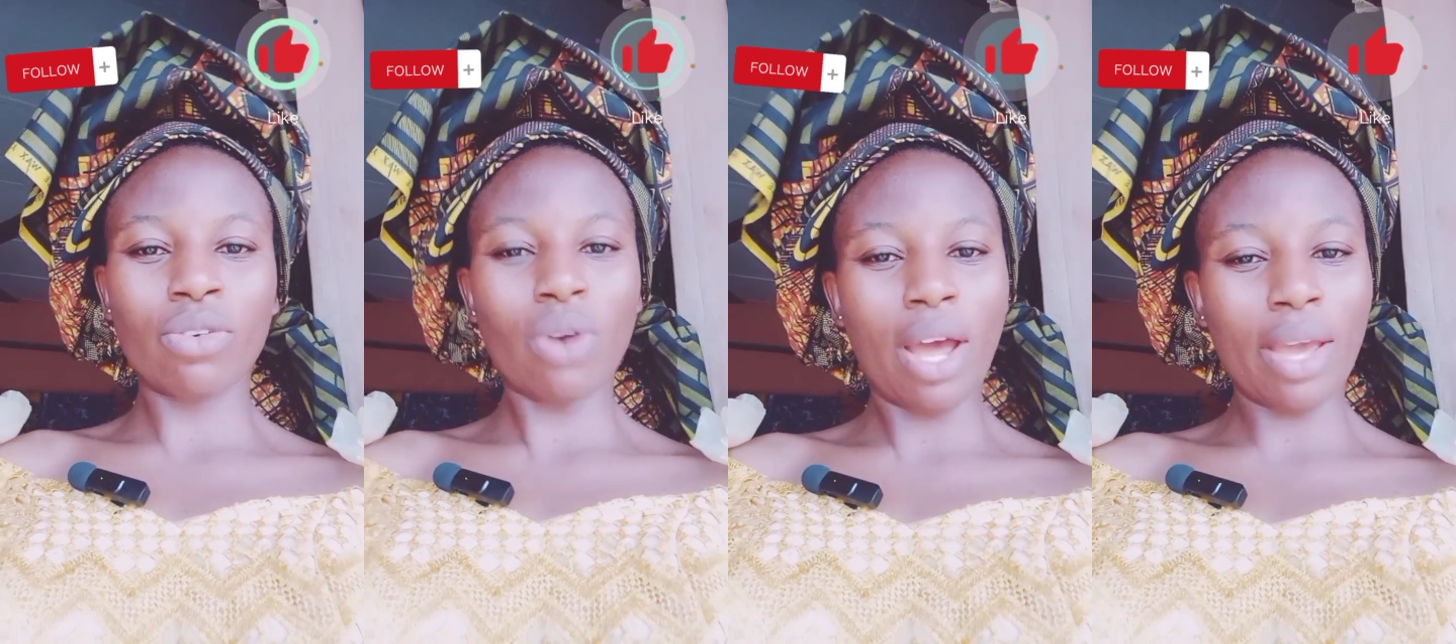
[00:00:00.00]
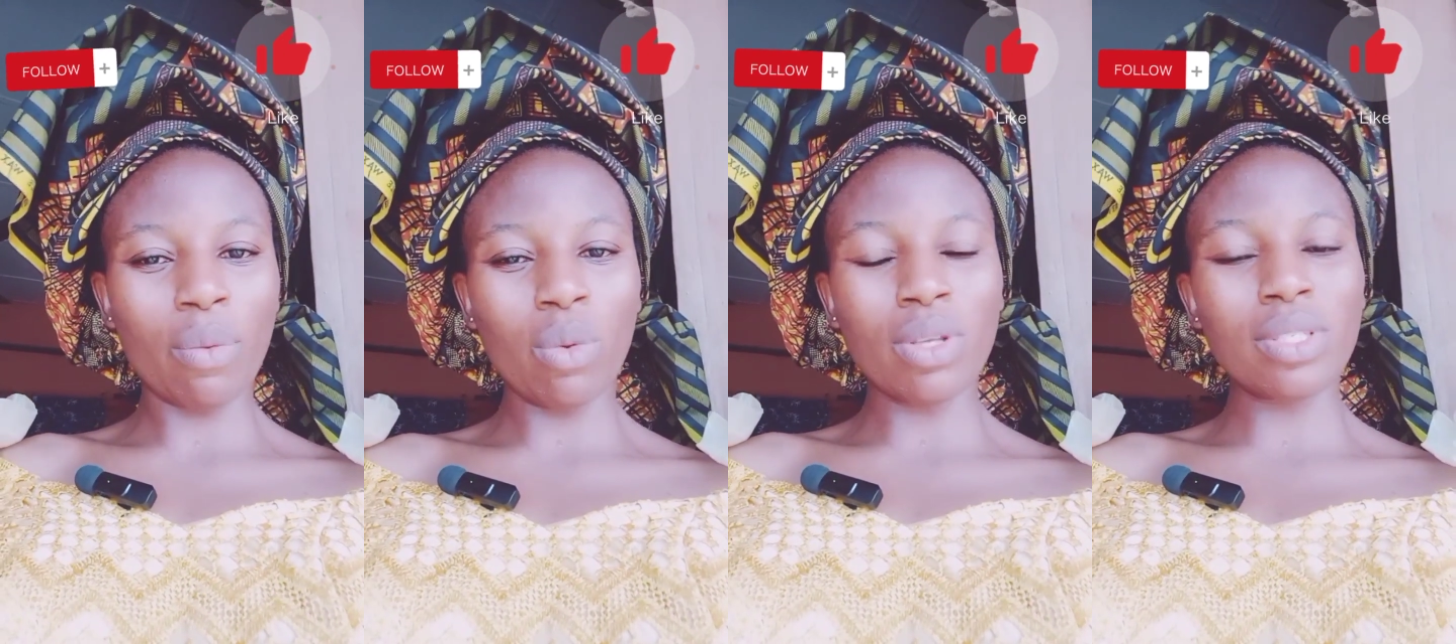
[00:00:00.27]

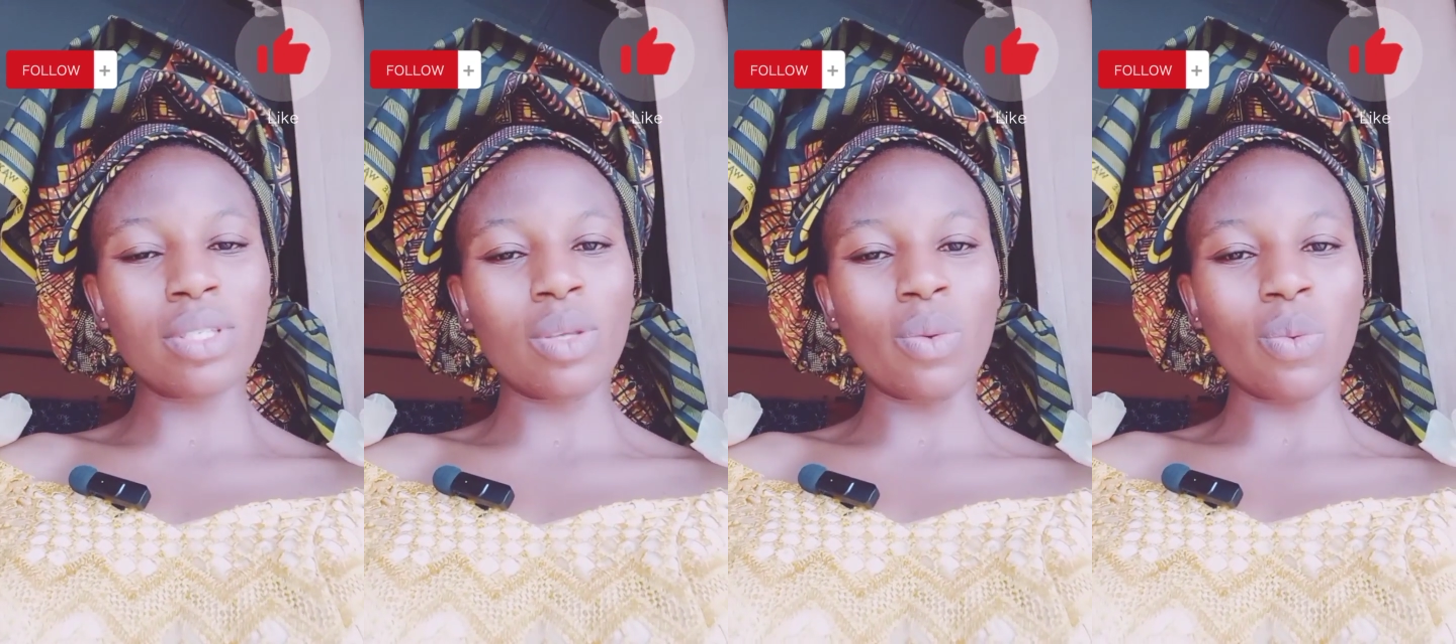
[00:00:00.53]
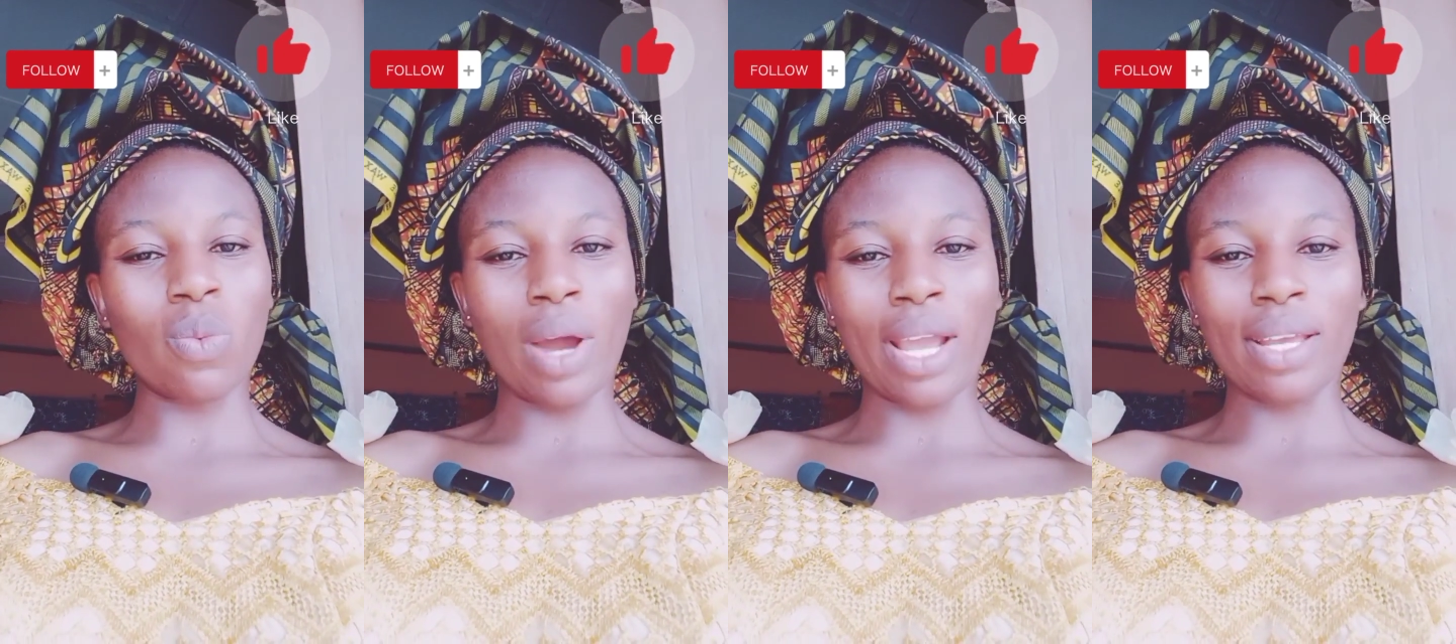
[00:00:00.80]
Try once
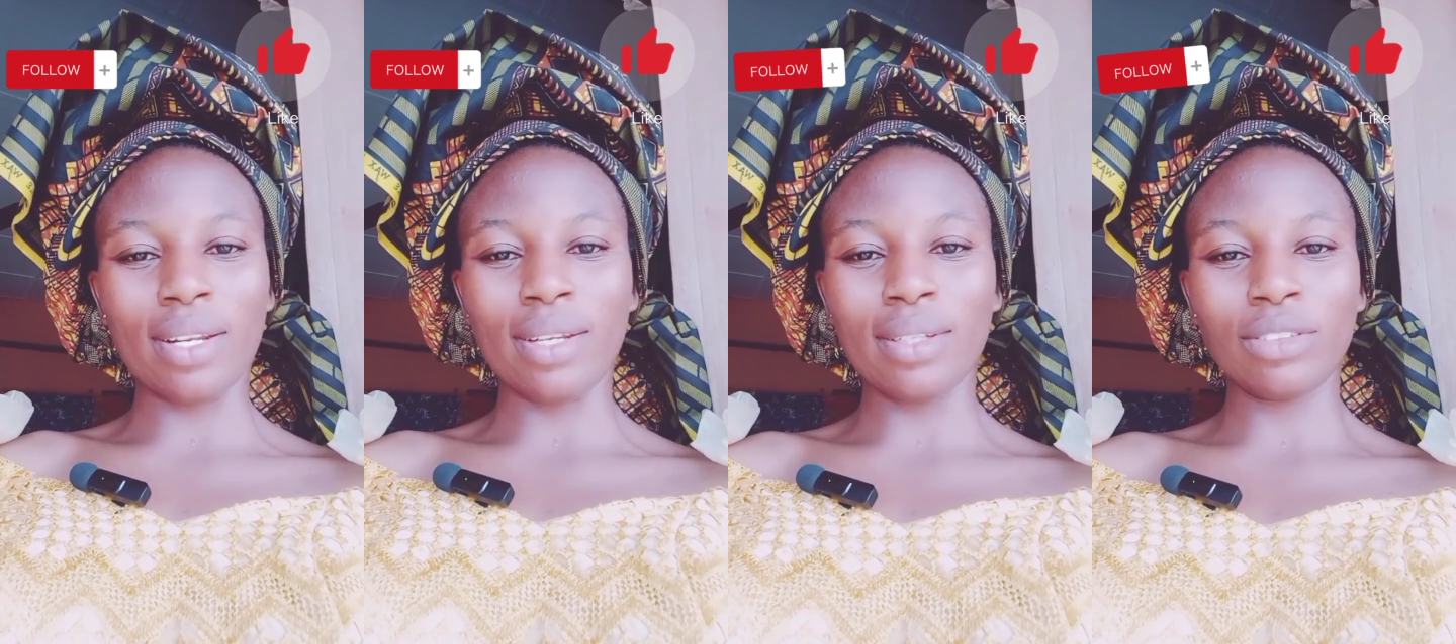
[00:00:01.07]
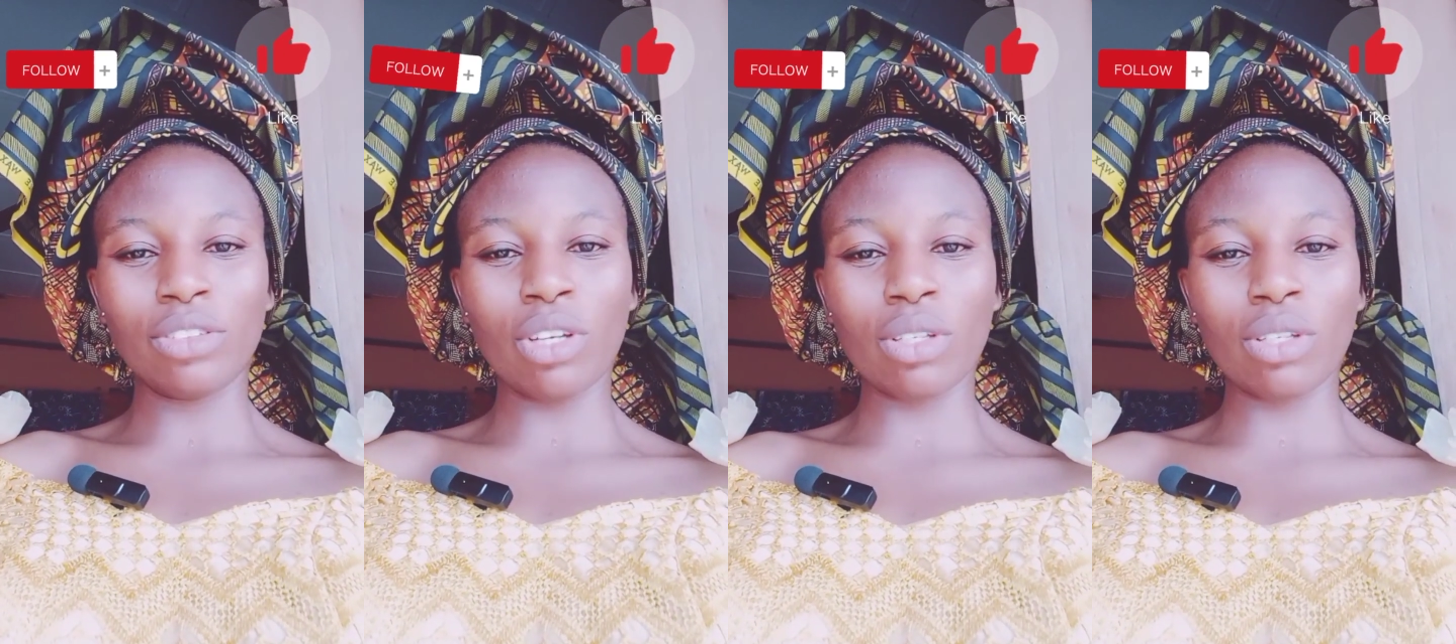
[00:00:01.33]
a while.